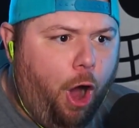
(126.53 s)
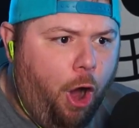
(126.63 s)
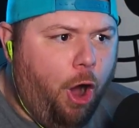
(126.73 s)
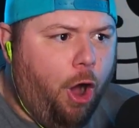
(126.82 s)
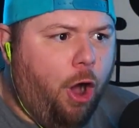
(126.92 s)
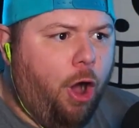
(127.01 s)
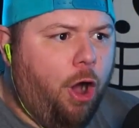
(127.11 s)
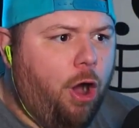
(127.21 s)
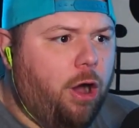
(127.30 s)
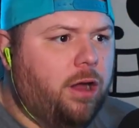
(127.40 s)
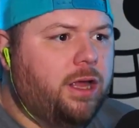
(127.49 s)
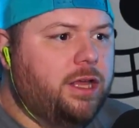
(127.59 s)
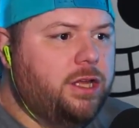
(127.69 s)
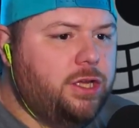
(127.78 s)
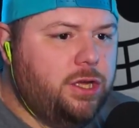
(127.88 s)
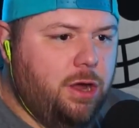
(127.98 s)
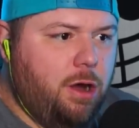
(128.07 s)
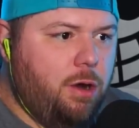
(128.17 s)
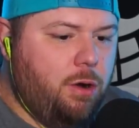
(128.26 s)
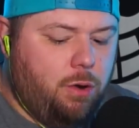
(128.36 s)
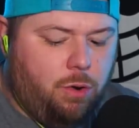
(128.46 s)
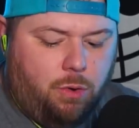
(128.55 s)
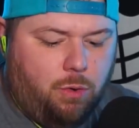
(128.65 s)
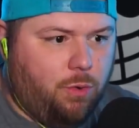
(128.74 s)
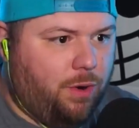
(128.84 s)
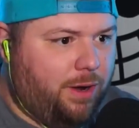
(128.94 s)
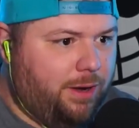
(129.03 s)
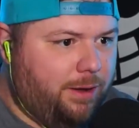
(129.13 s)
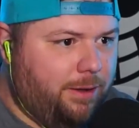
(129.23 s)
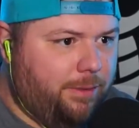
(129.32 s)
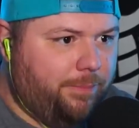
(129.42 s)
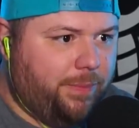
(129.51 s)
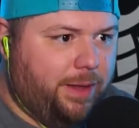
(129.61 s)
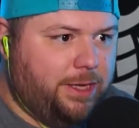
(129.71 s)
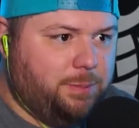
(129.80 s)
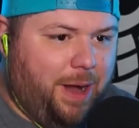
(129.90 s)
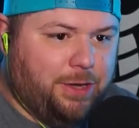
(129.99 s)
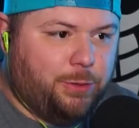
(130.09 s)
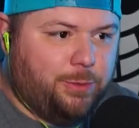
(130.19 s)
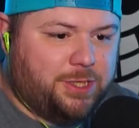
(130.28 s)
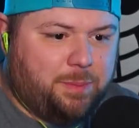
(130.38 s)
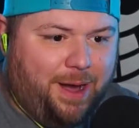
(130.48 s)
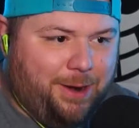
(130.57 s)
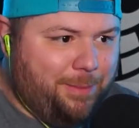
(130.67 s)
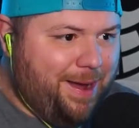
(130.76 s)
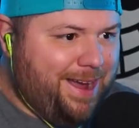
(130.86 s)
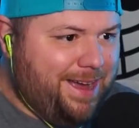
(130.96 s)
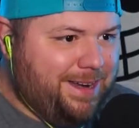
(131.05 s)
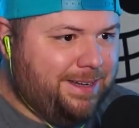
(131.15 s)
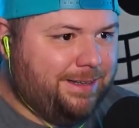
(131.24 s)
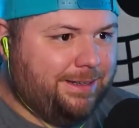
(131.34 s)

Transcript: Oh, yo. Is my dude Spider-Man?